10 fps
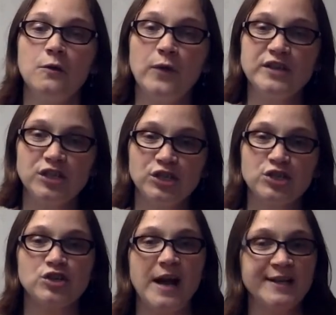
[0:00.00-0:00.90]
We just
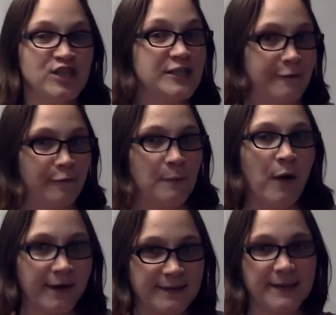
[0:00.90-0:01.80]
stretch different
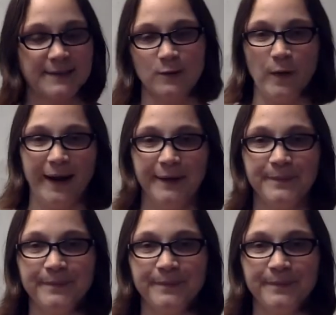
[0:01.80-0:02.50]
parts of the square.